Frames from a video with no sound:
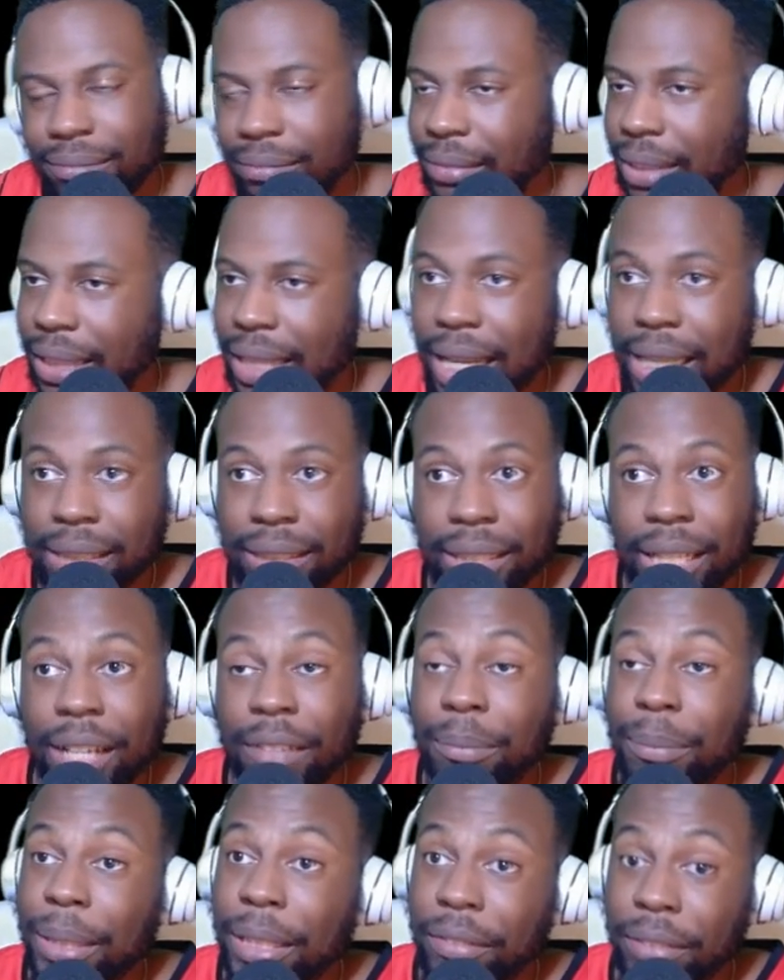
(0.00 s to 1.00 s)
And that's
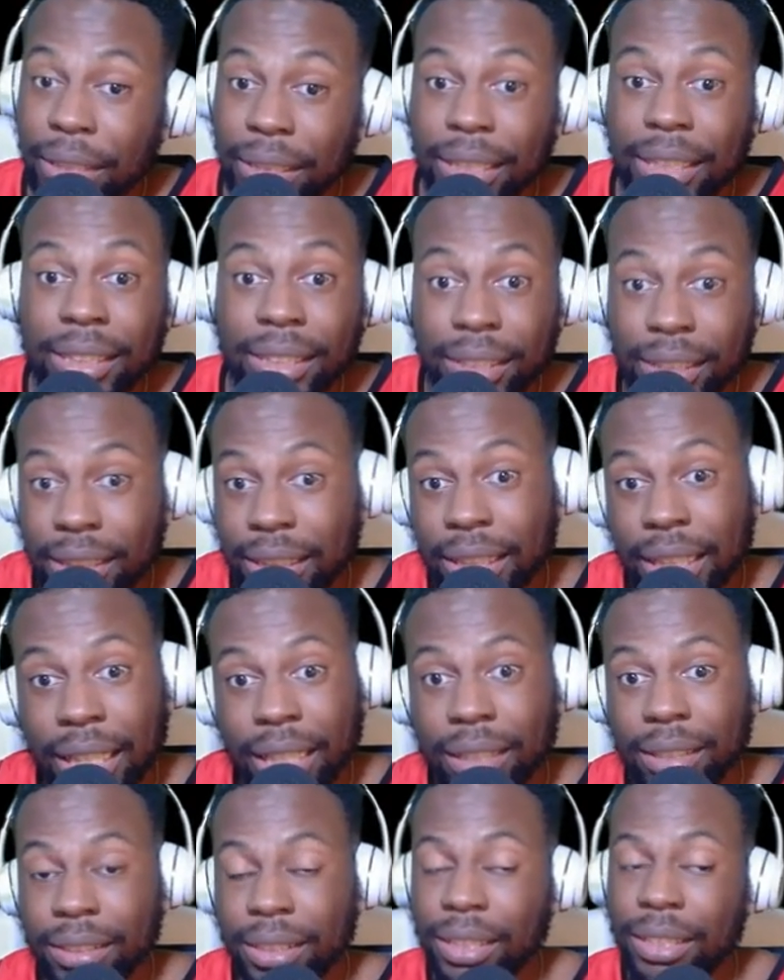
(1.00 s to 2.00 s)
tough. But if he, this is his
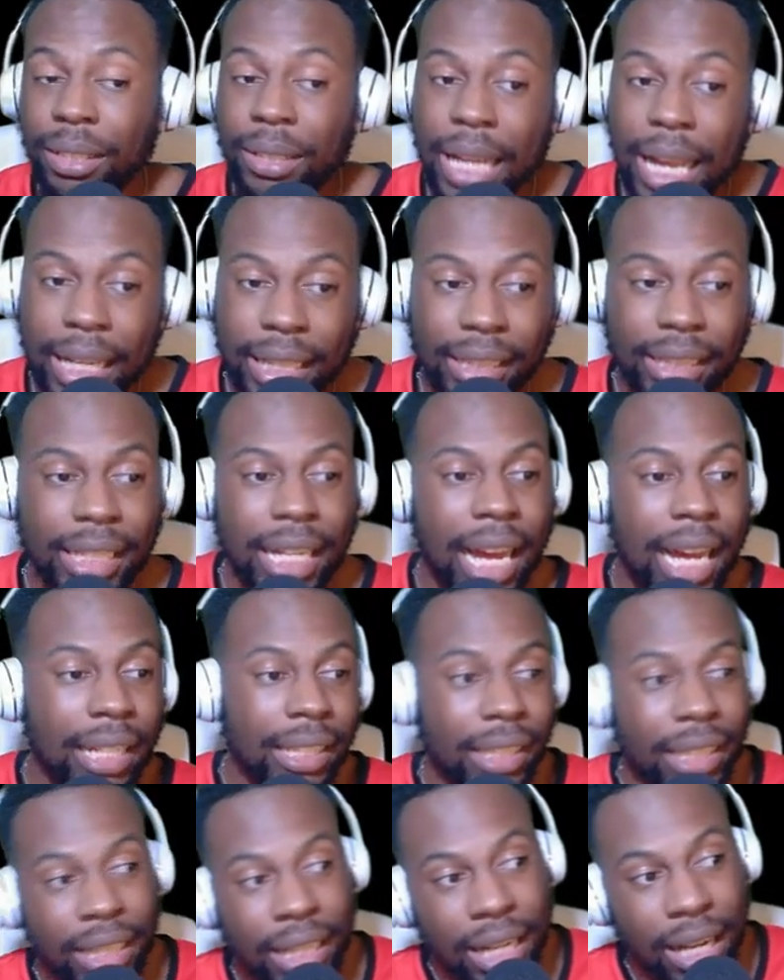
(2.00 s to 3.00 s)
year, you know, hey, he got
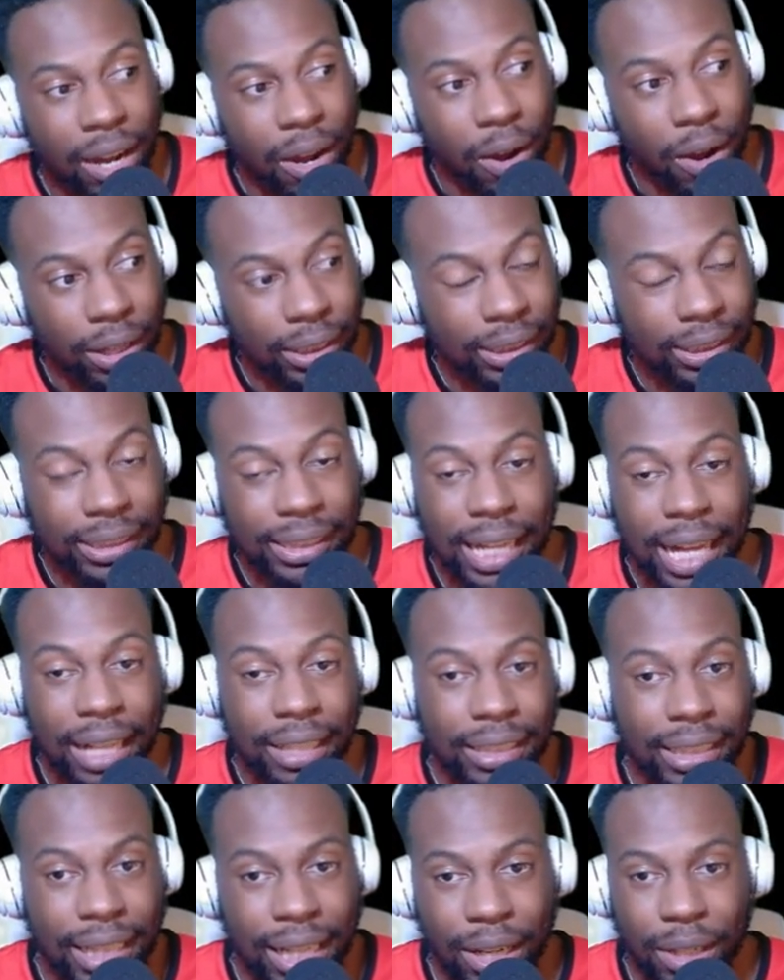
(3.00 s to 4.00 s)
all this
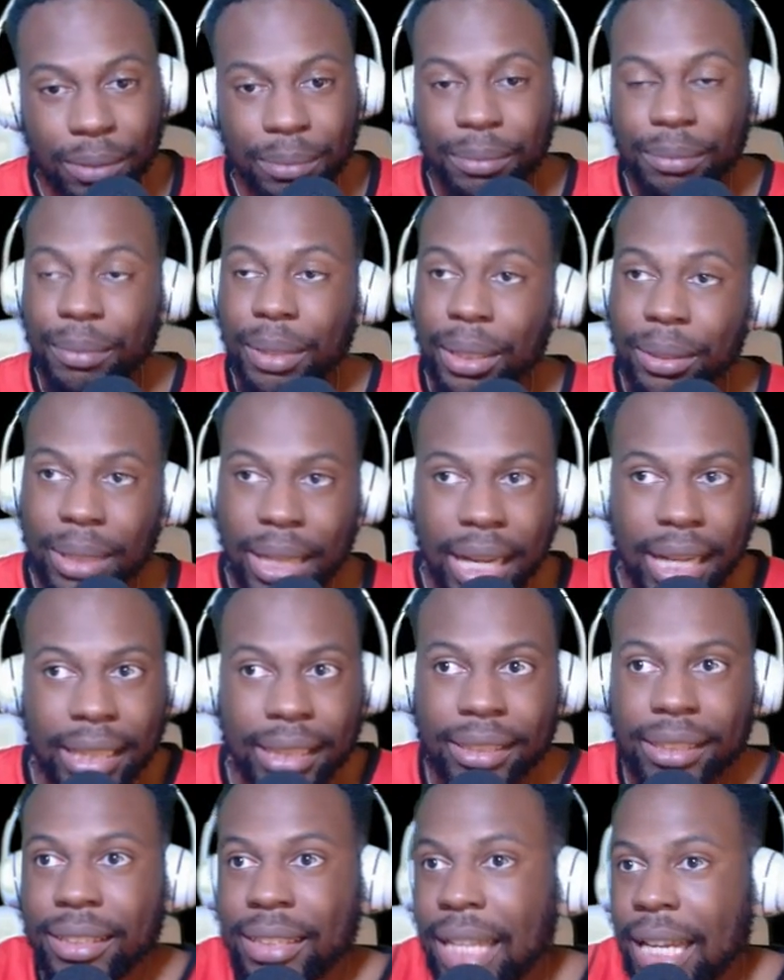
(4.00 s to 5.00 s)
talent and help, bro.
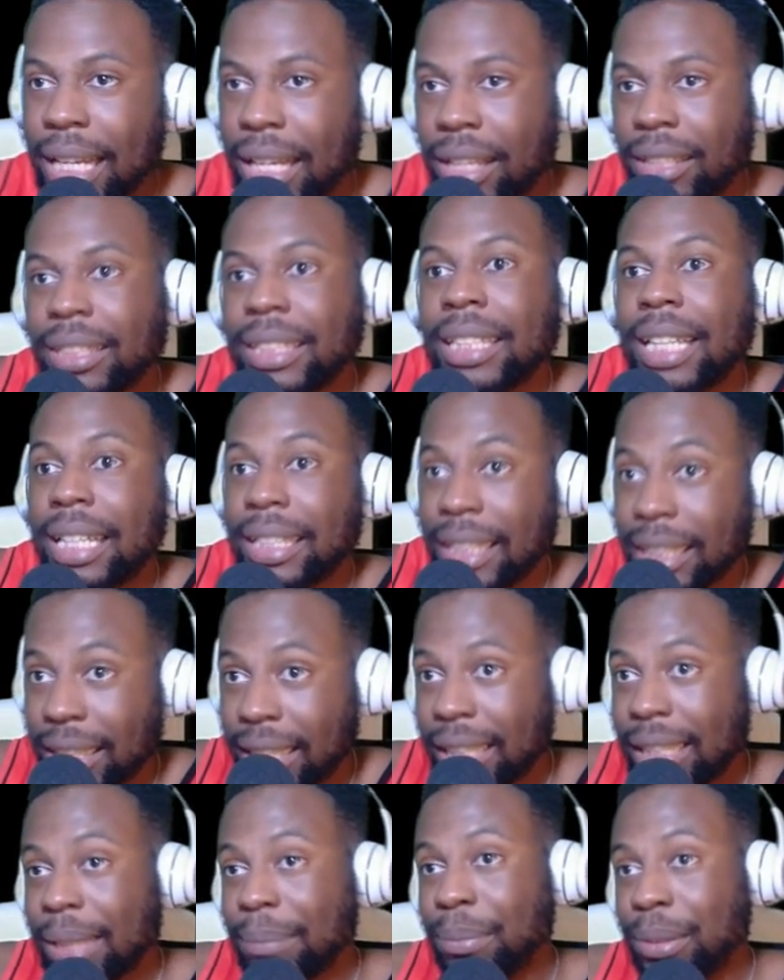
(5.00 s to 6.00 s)
Hey, stay healthy. I think
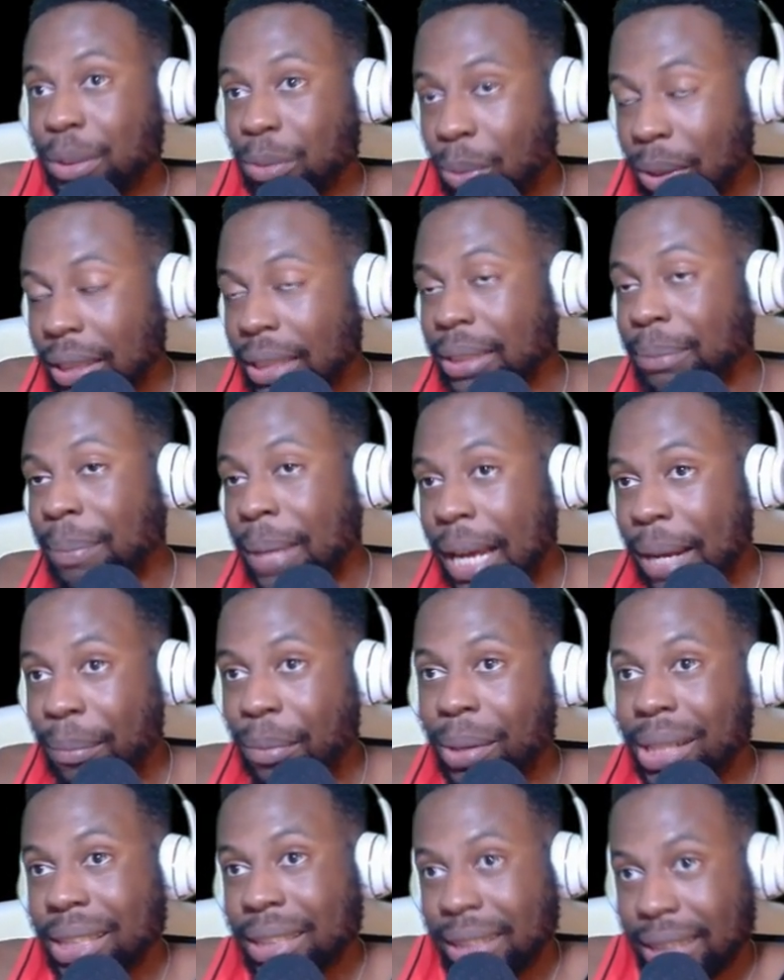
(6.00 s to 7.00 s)
the Clippers win this bad
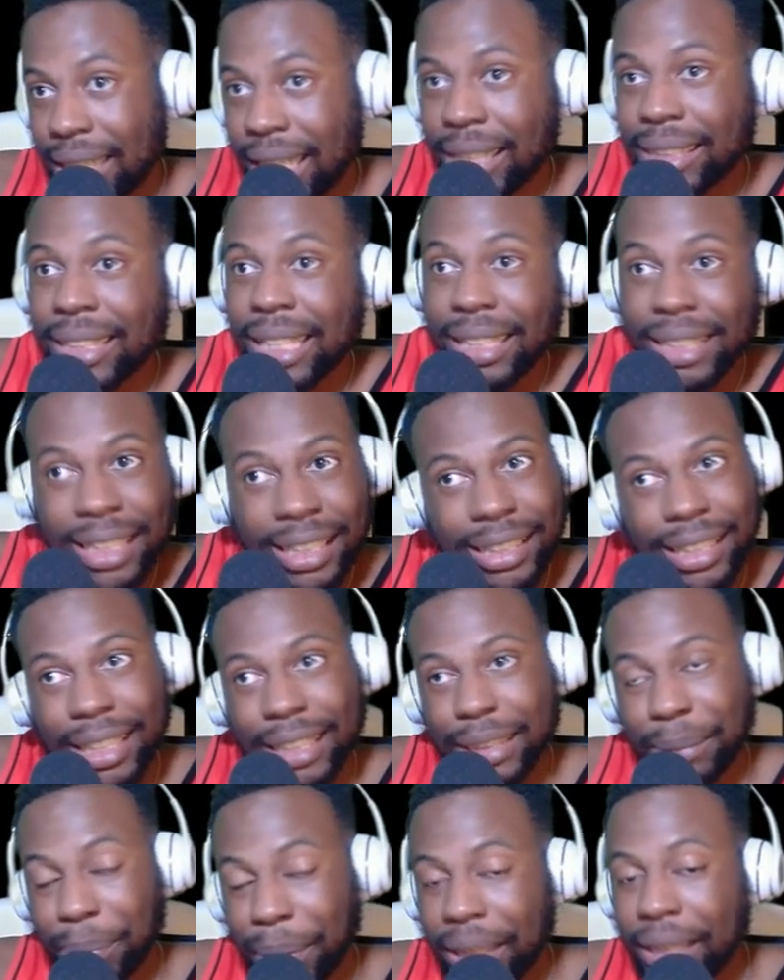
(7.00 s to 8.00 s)
boy in six. I think the
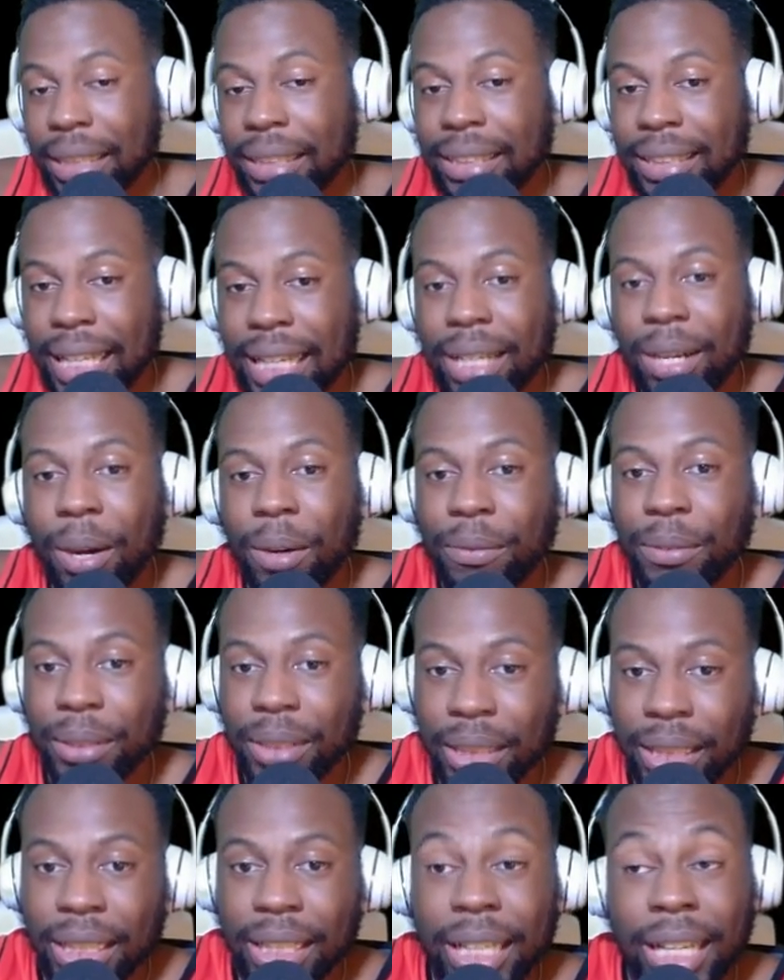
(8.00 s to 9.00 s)
experience take over.
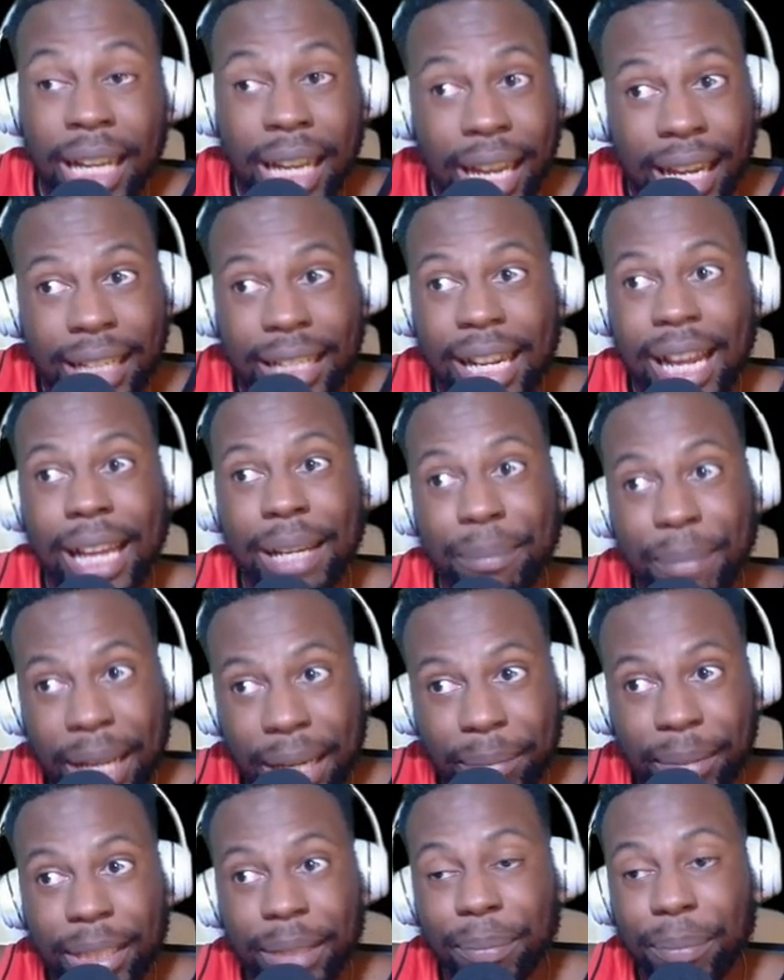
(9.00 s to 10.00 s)
And hey,
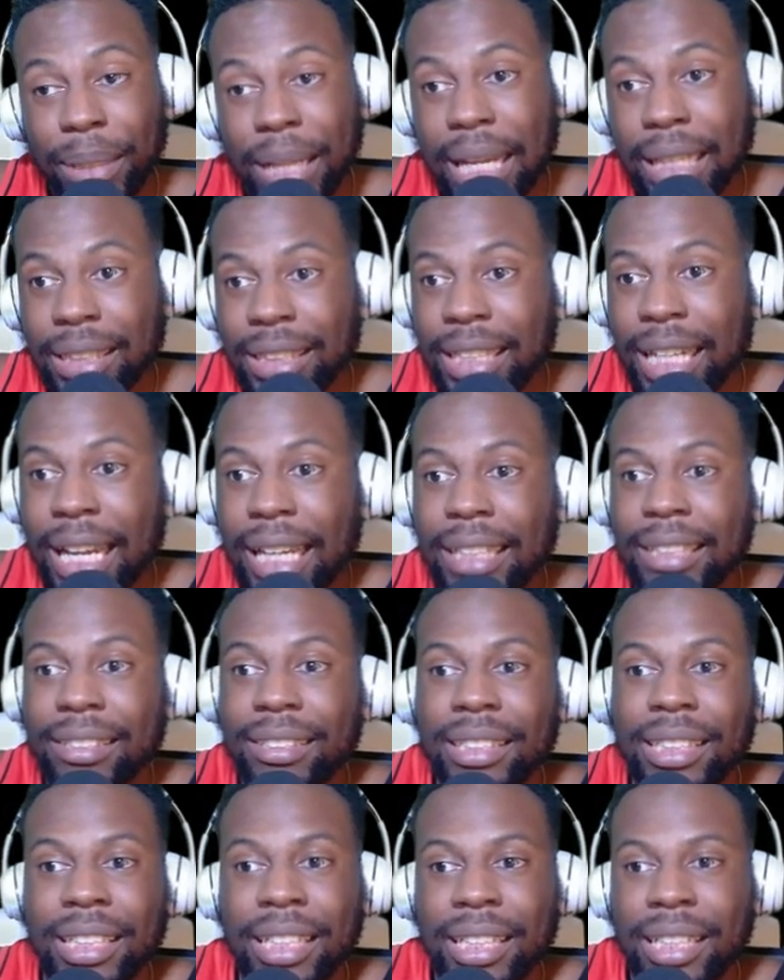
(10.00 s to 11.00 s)
maybe the plot
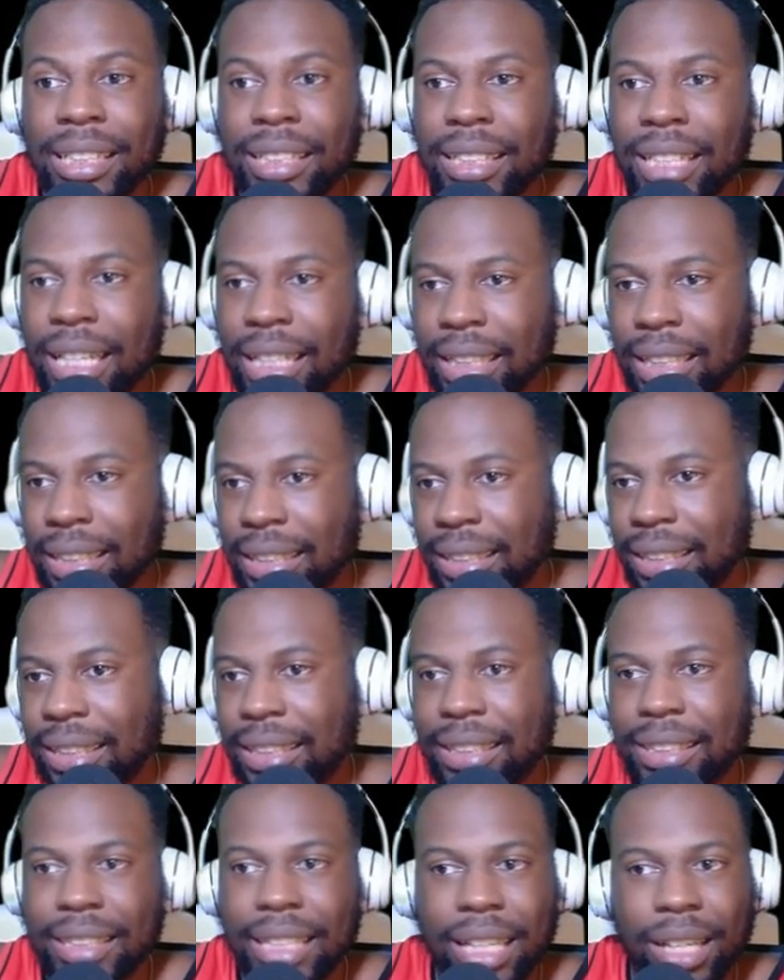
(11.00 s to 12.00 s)
change.
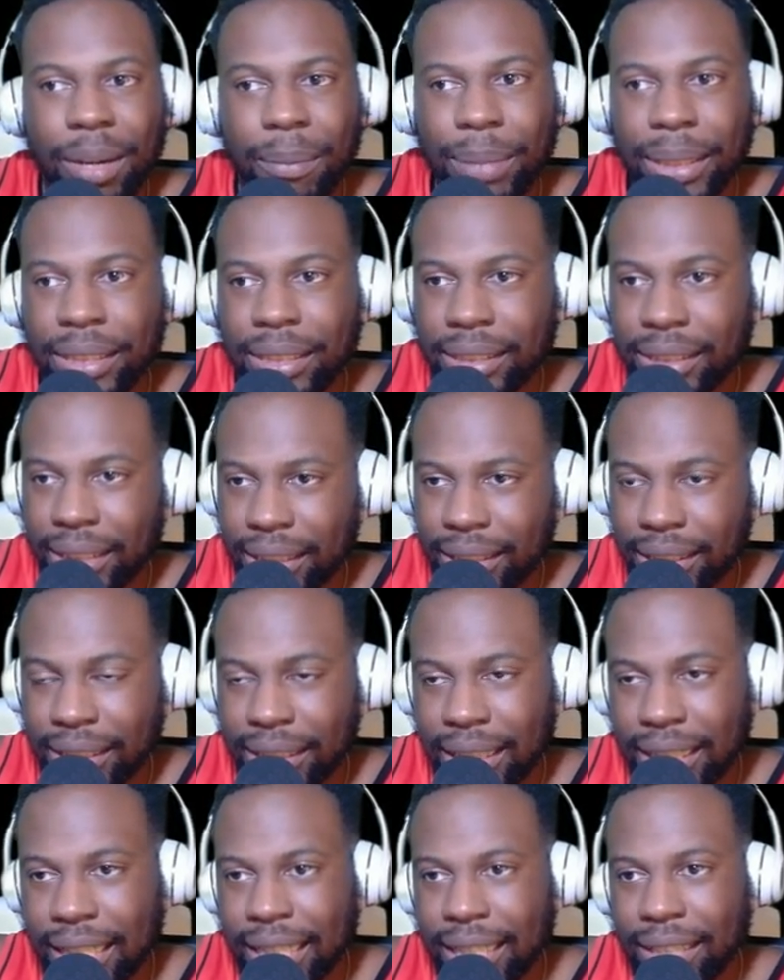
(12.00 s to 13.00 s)
Nuggets, they gonna beat the Suns
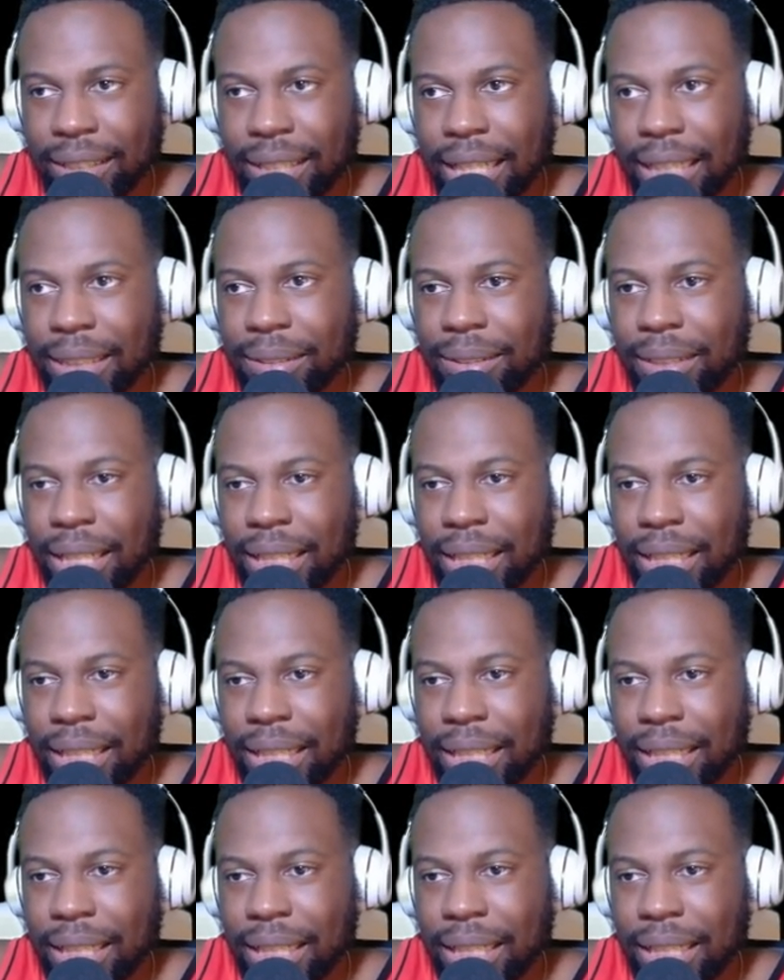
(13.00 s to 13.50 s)
again. I ain't gonna lie to you.